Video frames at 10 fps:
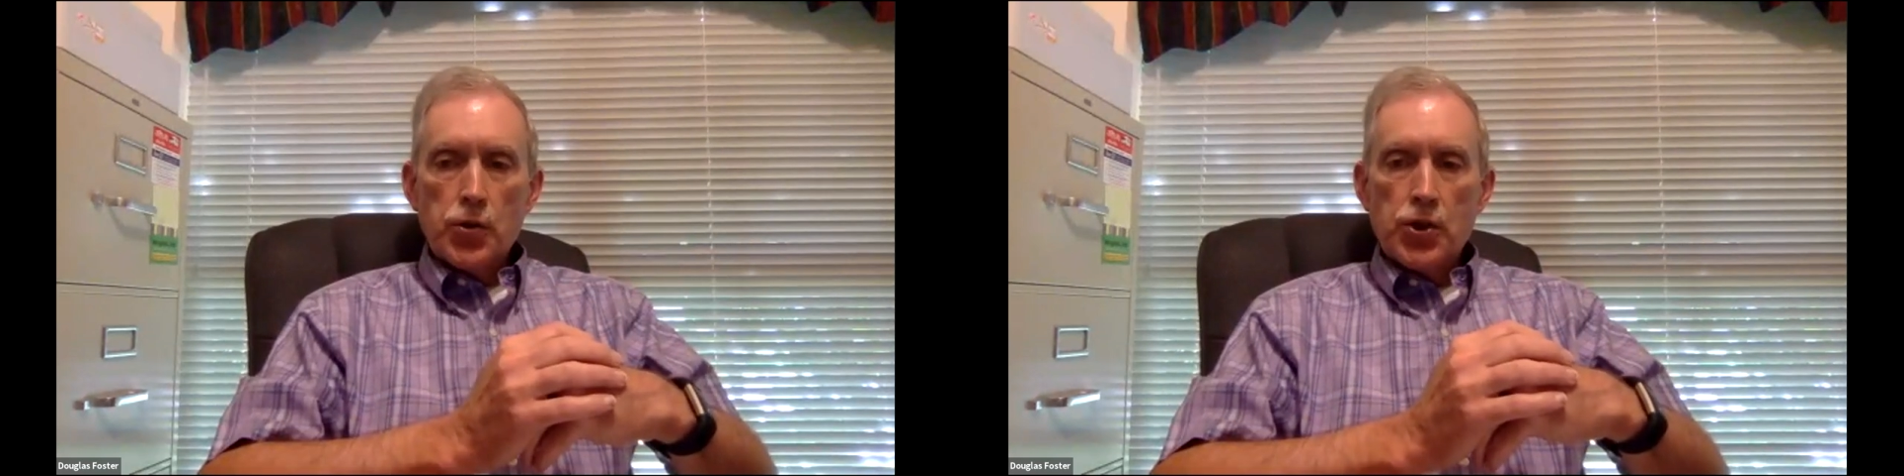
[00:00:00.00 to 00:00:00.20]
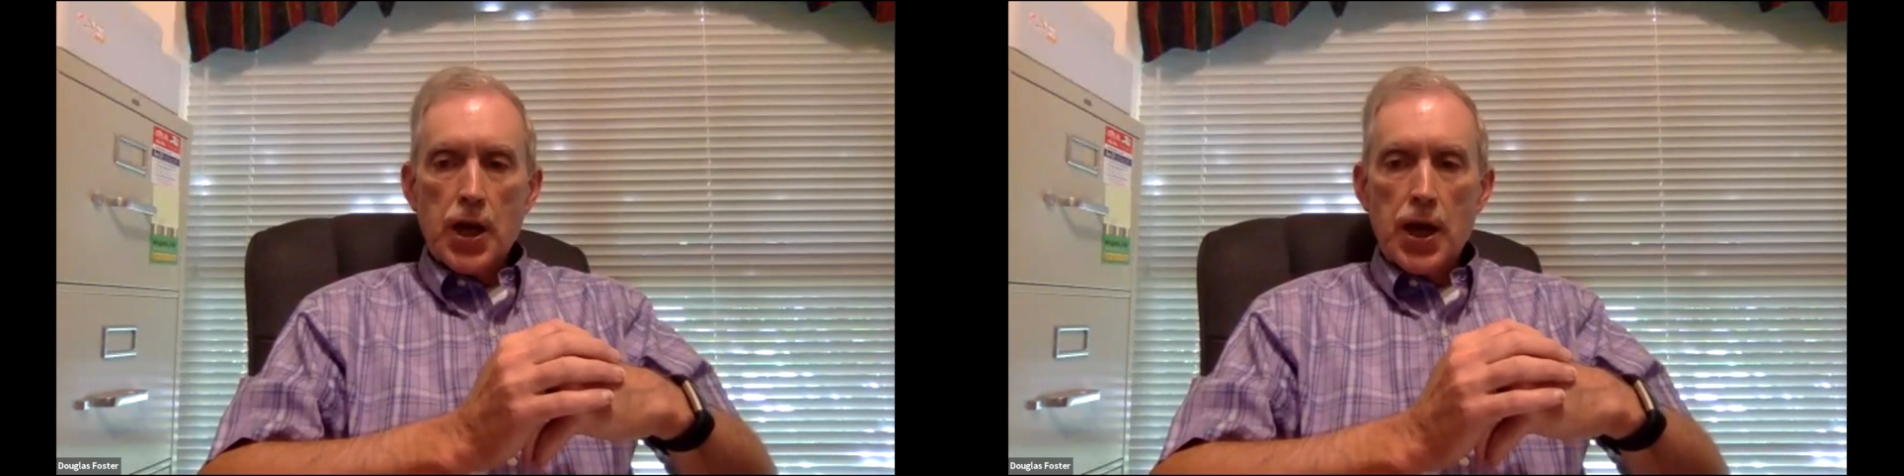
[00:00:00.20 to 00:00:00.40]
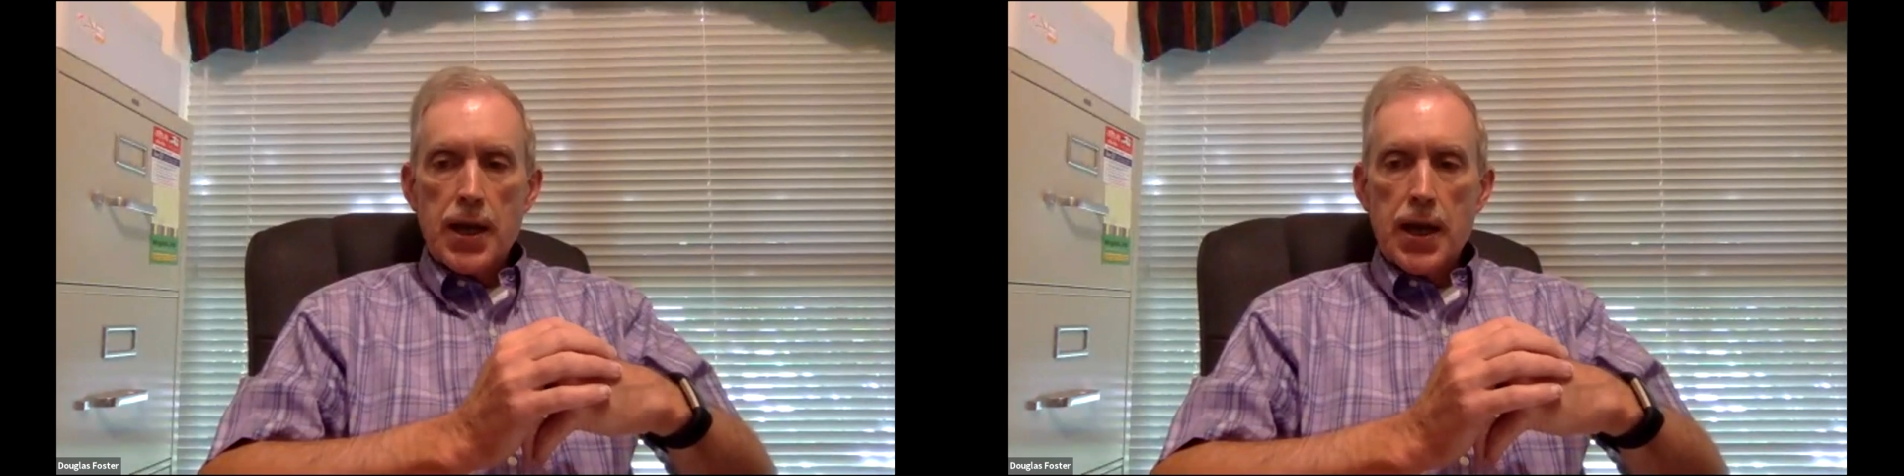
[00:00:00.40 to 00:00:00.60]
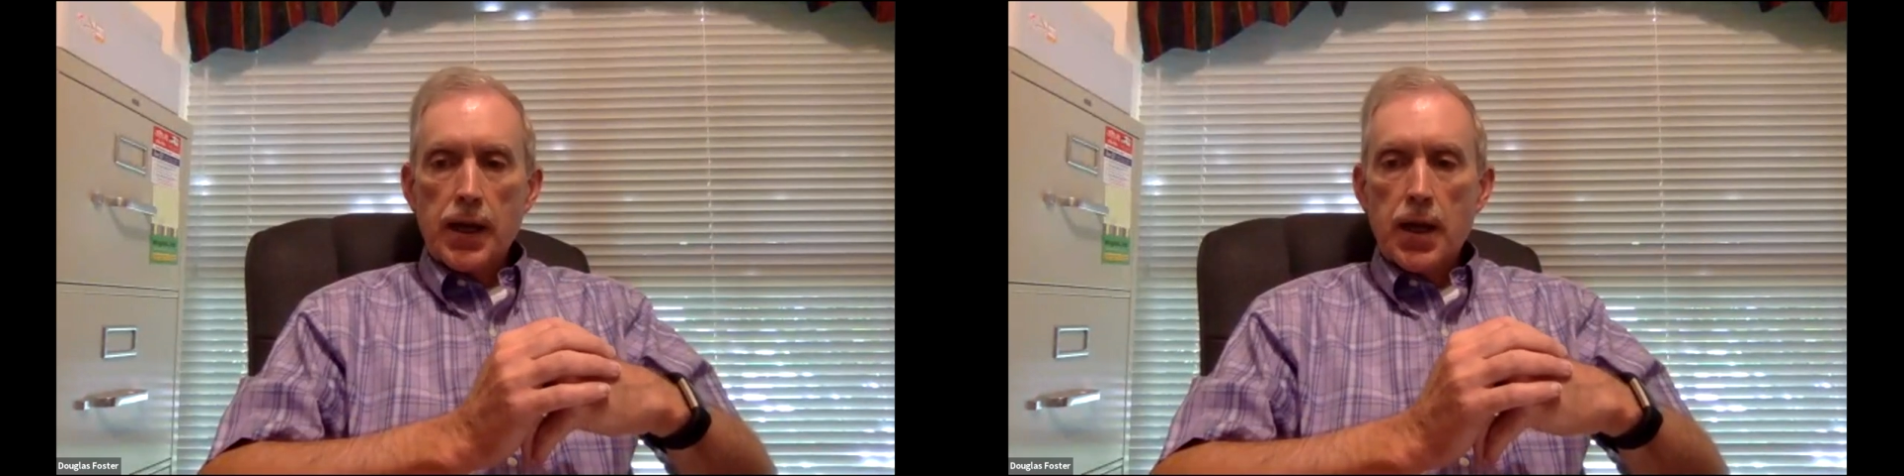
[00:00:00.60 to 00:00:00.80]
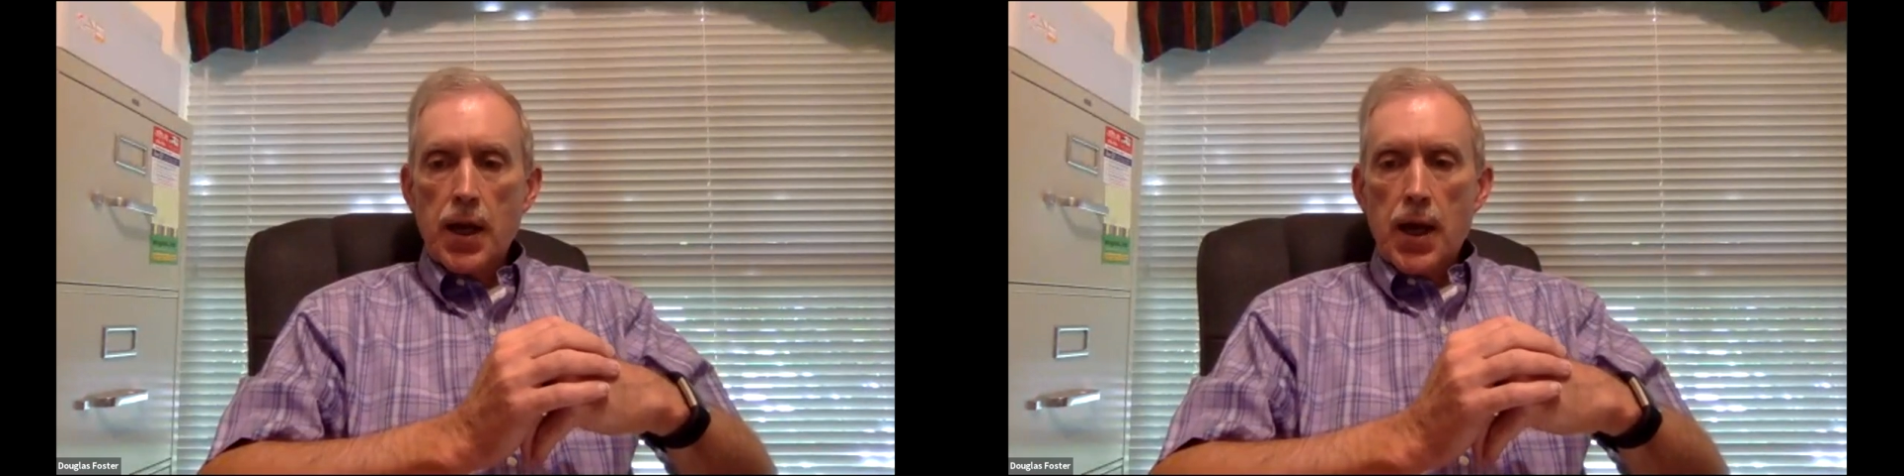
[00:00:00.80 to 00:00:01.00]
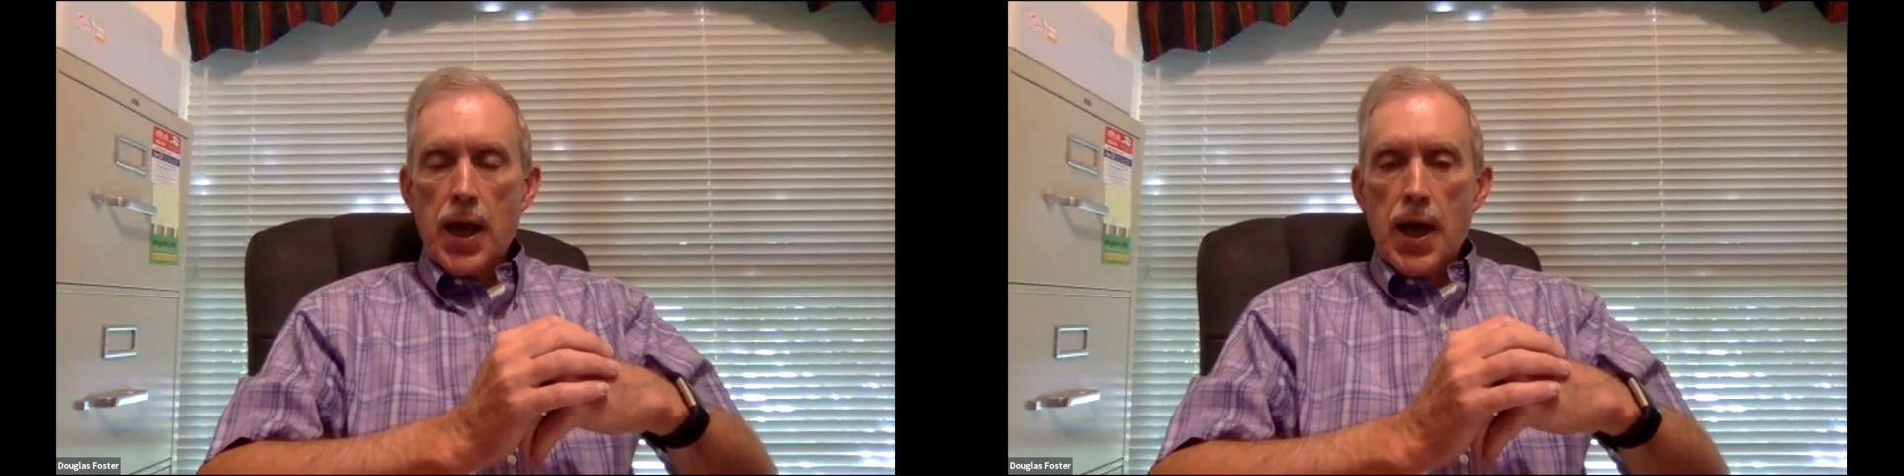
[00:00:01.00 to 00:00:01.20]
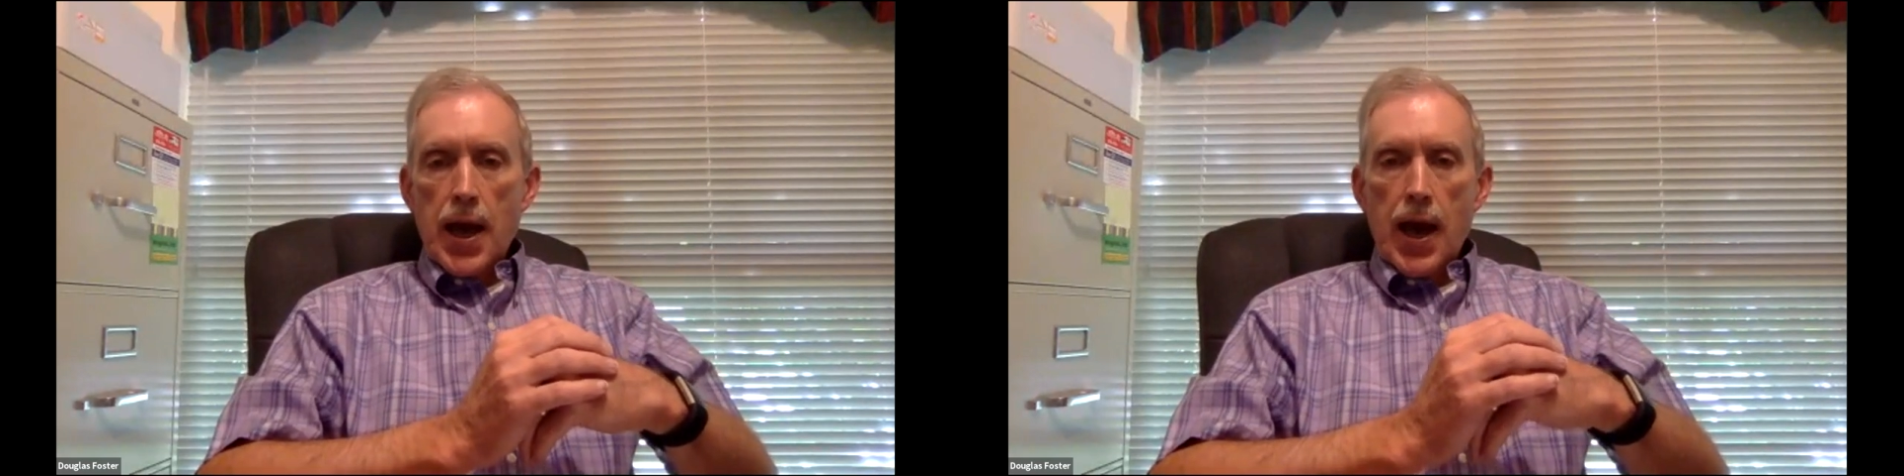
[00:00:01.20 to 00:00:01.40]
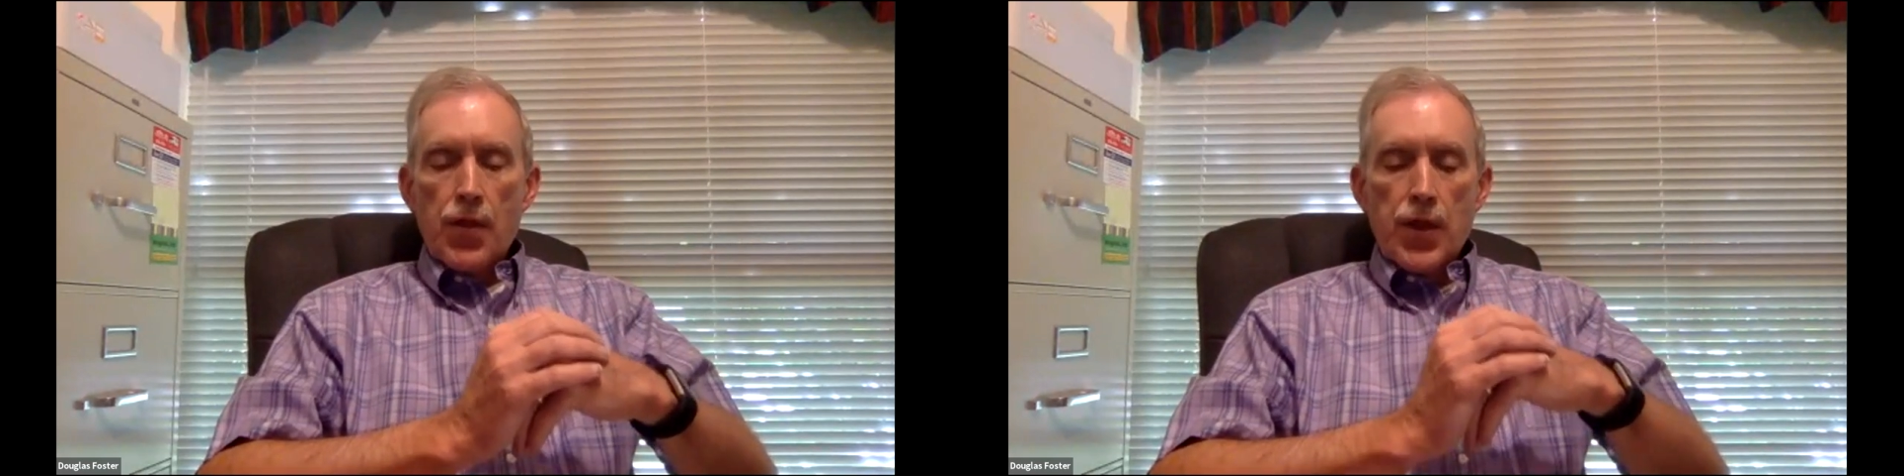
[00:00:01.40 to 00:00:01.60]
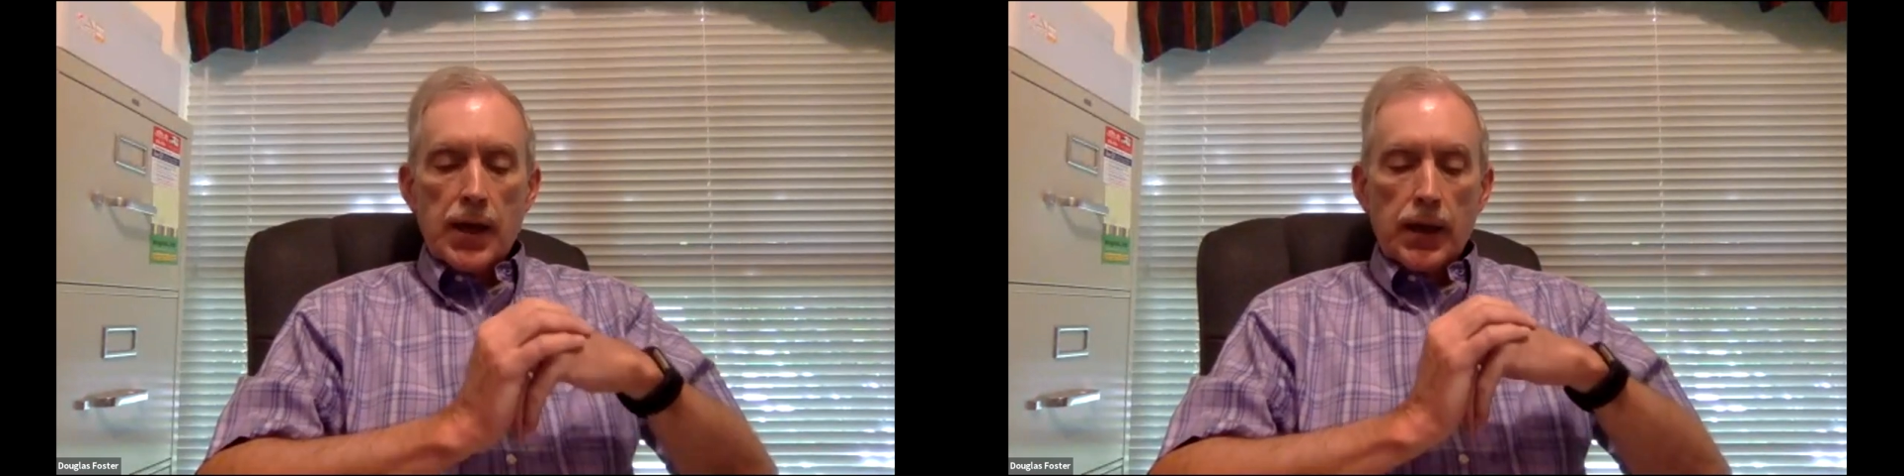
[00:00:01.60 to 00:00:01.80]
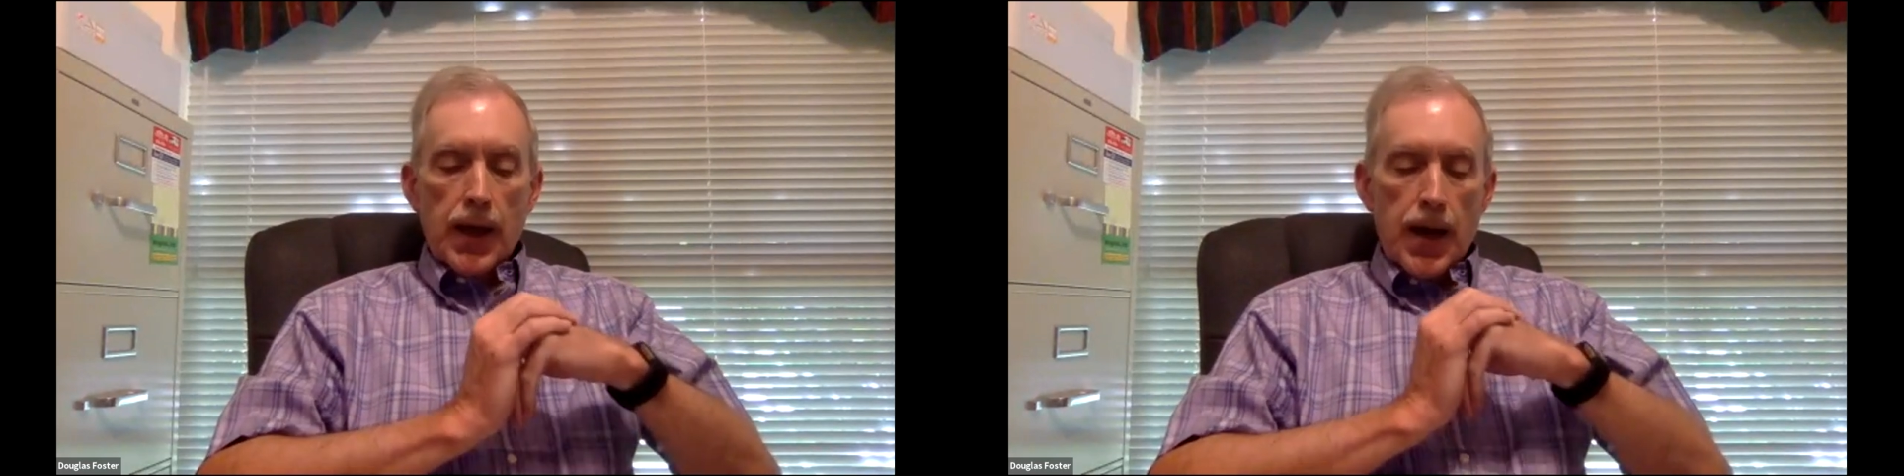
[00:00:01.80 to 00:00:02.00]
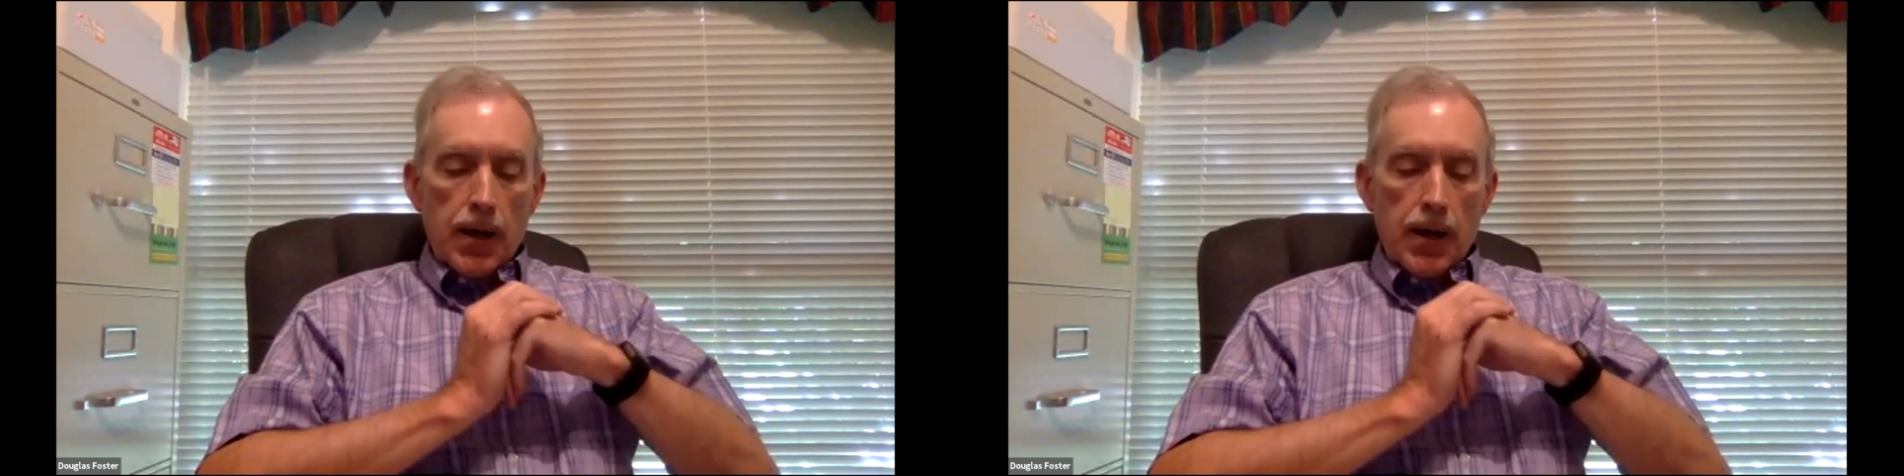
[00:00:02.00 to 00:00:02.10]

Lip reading: studying. And then